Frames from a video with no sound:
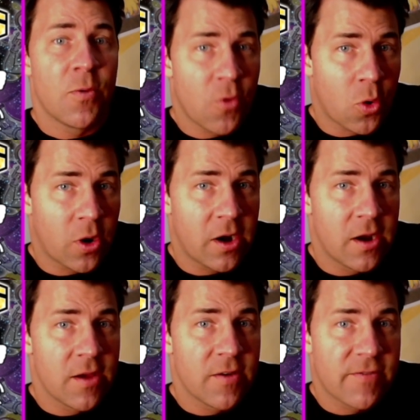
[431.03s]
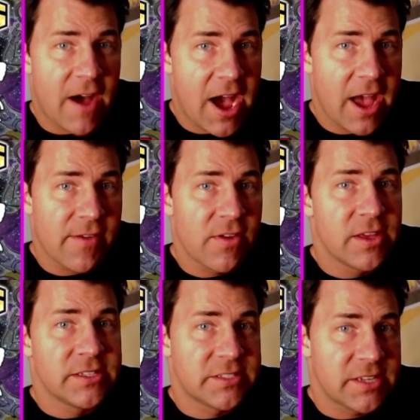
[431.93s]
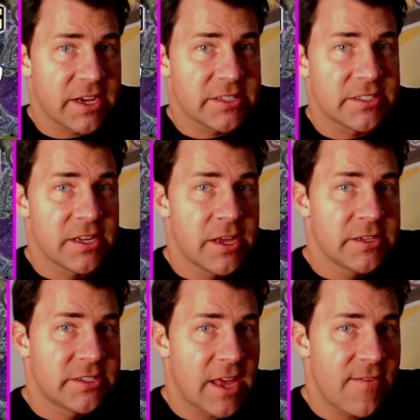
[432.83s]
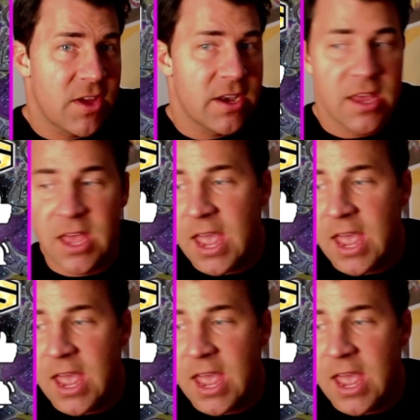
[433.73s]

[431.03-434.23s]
4, 5, 6, 7,